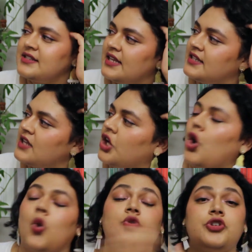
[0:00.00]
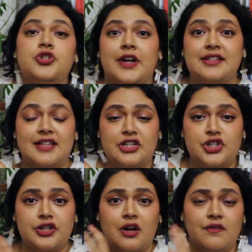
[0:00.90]
is an older
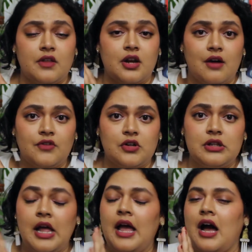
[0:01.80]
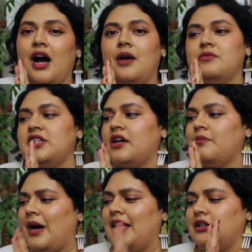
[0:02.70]
translation of the novel, done
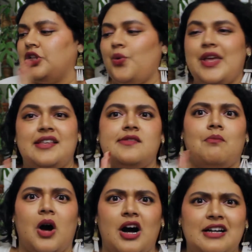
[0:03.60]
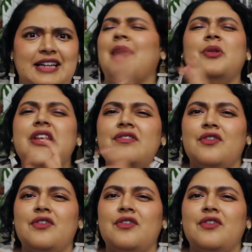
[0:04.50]
by Louise Maud. I believe the